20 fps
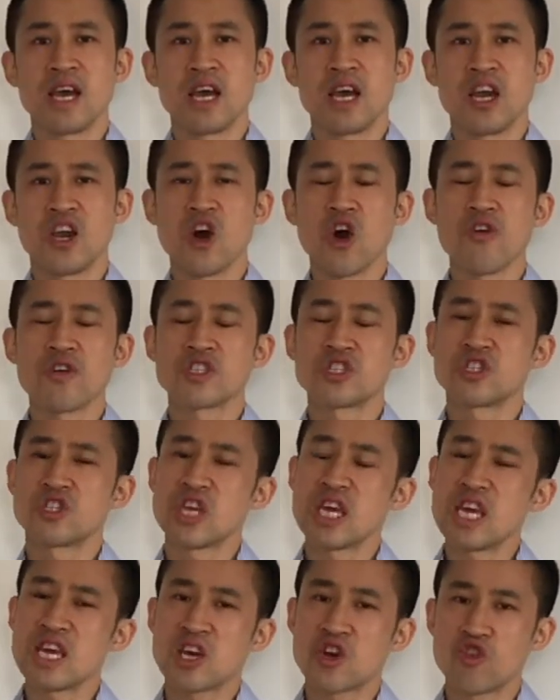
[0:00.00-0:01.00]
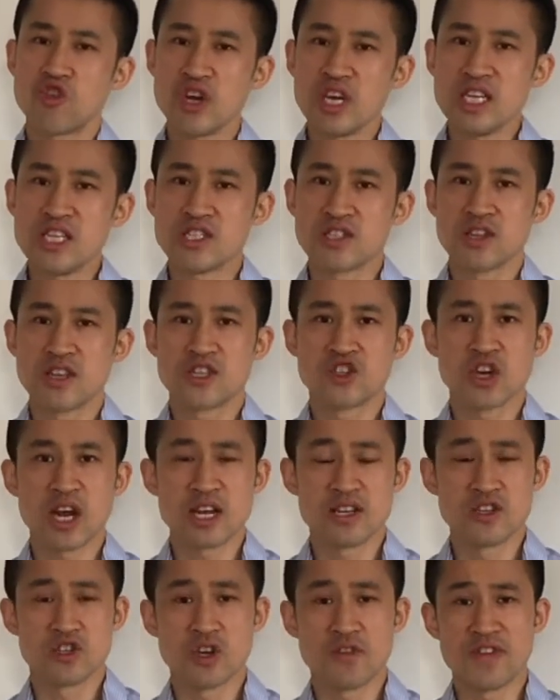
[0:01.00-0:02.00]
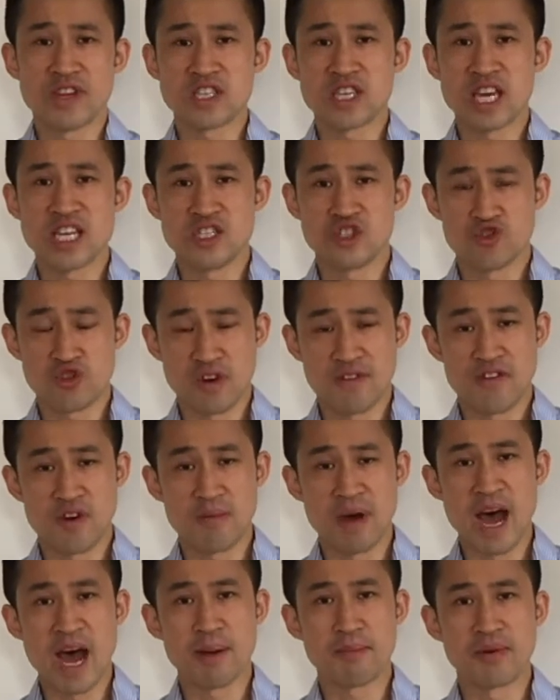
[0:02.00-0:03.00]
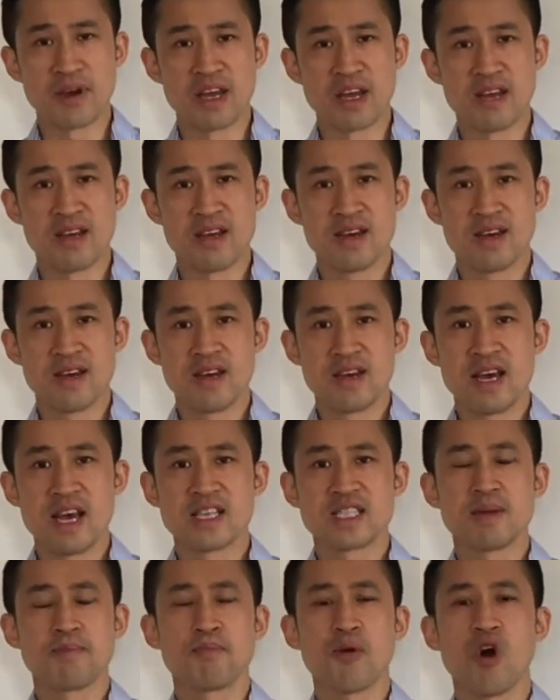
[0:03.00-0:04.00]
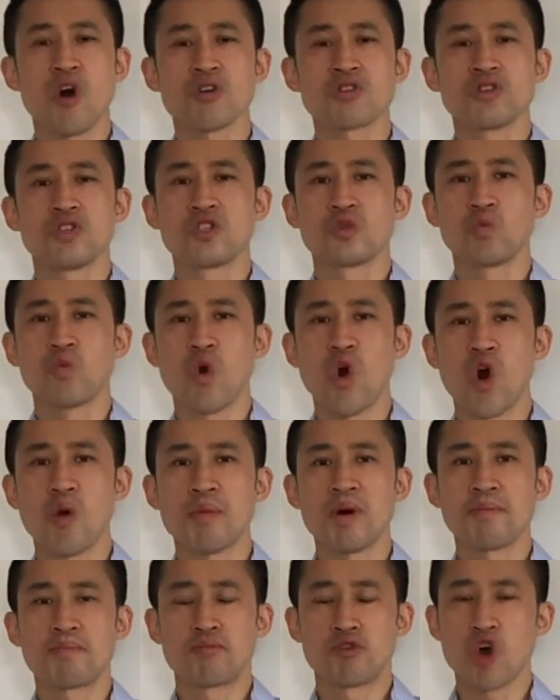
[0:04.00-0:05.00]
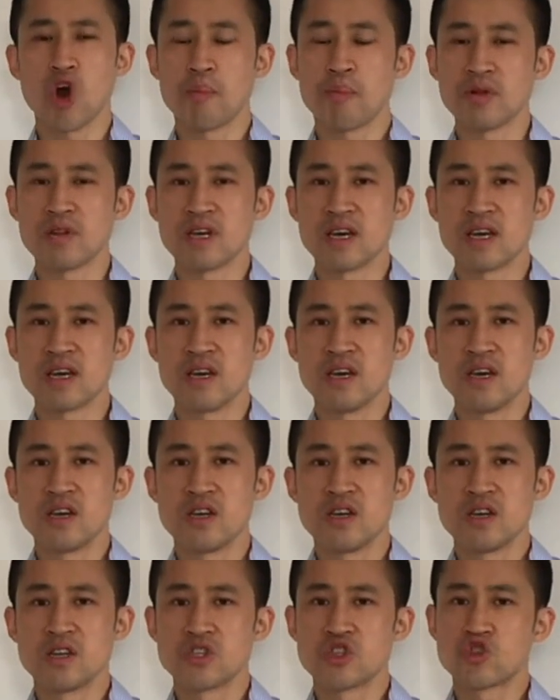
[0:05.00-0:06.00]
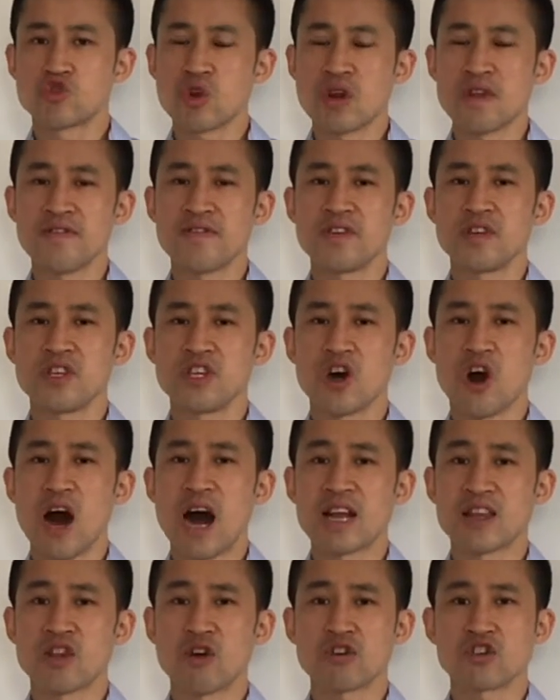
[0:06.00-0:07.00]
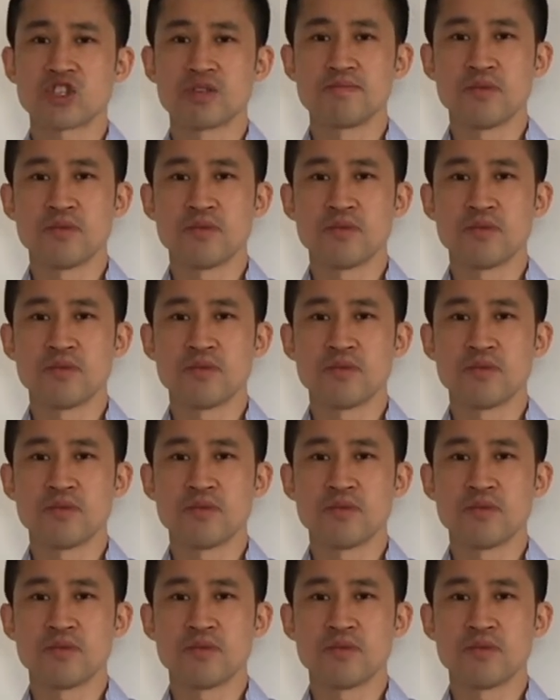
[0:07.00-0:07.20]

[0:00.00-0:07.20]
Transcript: In order to decrease the chance of this injury from happening, it's important to warm up properly, strengthen your adductor